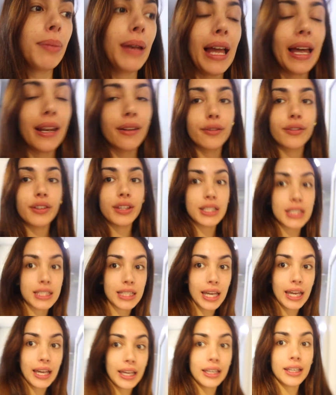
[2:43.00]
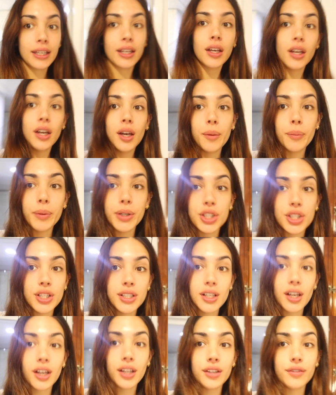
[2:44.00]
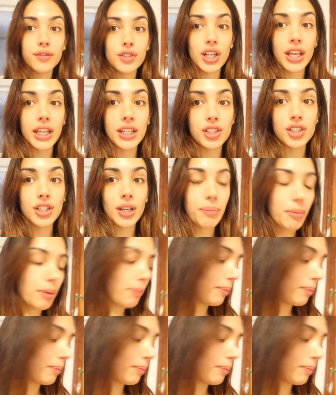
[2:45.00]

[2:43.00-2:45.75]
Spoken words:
Plan for the day, which has kind of changed up